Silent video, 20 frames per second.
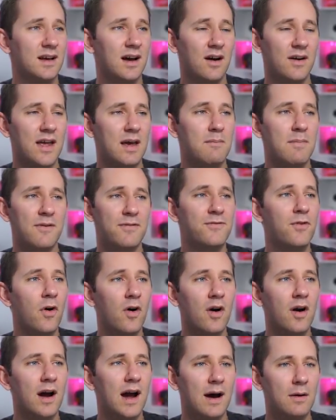Okay,
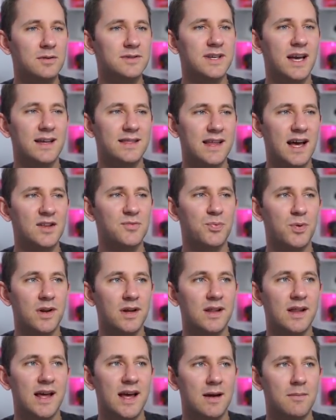before I was like, that's
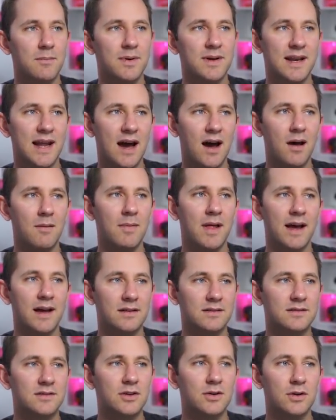pretty lame, but now I'm like,
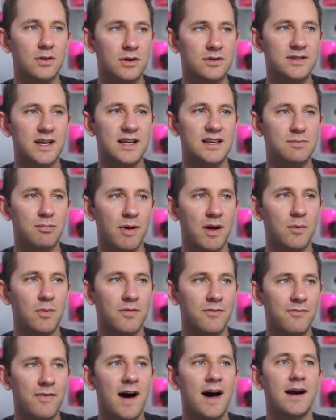dude, it looks like he's playing
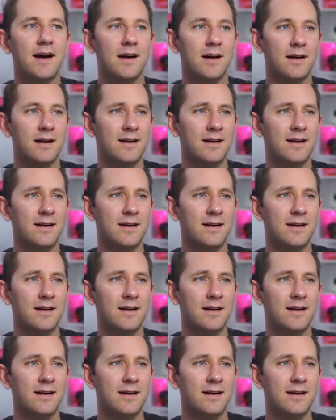with fire.